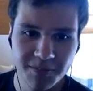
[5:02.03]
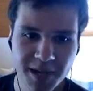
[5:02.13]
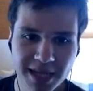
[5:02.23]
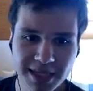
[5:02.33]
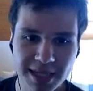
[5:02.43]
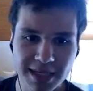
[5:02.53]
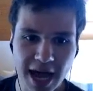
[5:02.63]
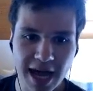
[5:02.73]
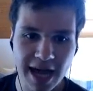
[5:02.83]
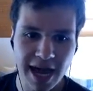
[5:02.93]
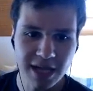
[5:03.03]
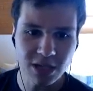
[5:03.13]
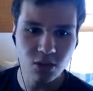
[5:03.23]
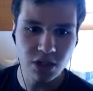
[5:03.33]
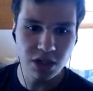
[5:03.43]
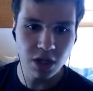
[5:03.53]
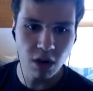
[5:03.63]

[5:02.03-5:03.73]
This is, I hate you so